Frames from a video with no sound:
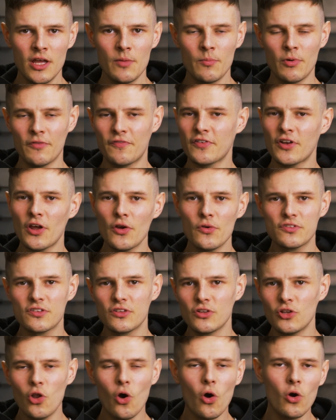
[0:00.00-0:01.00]
but for those
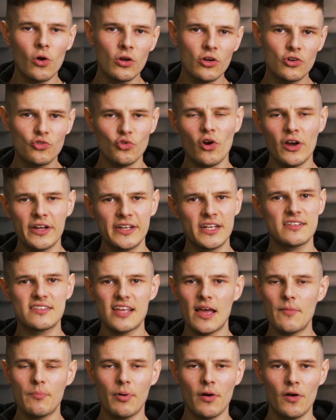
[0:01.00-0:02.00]
long grinding
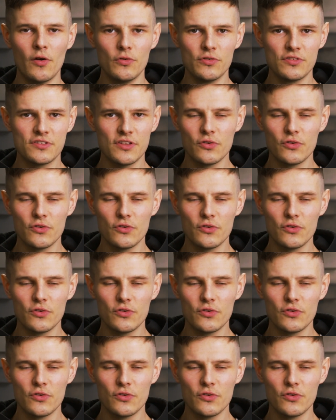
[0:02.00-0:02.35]
tempos,